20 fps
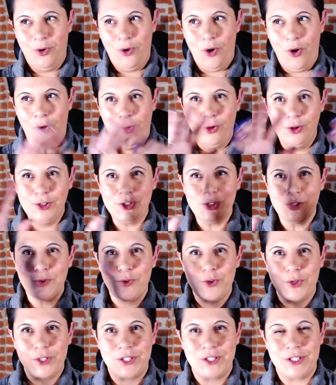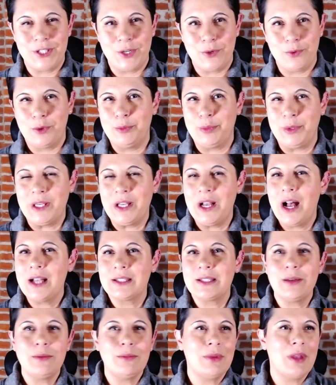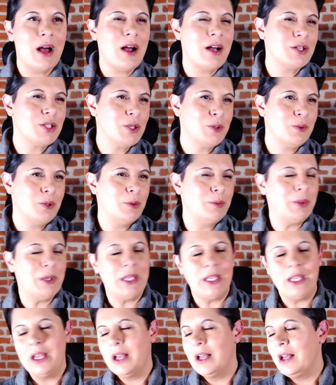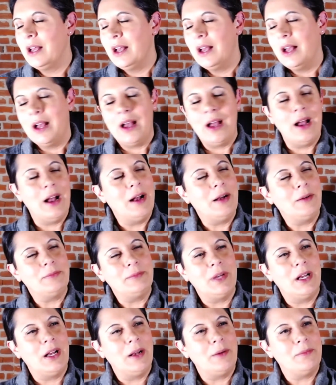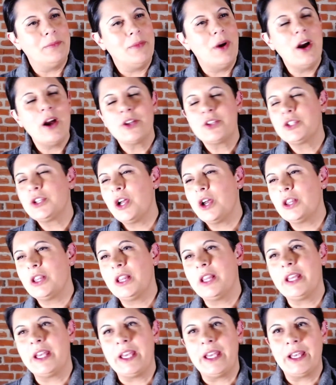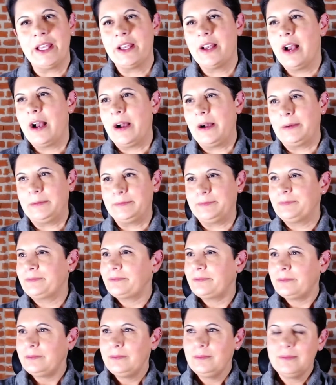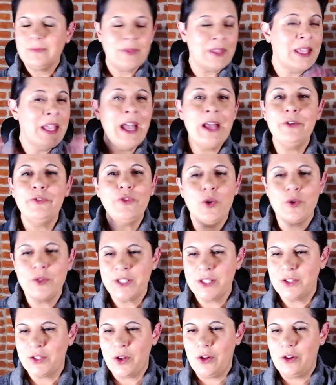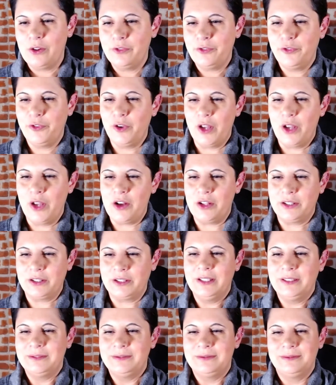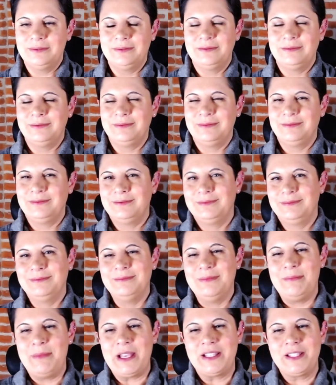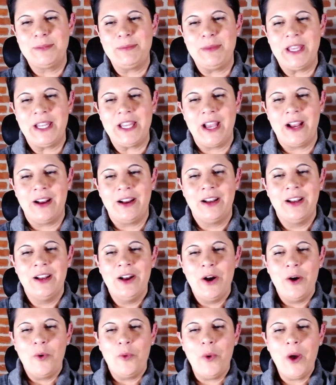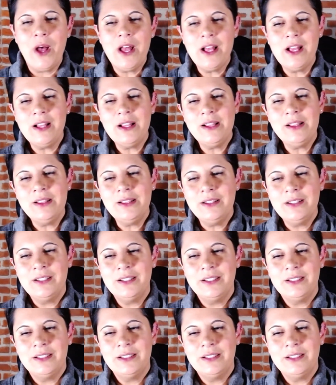all sorts. There will be assemblage, there will be art journaling, and of course it's all full on mixed media. Well,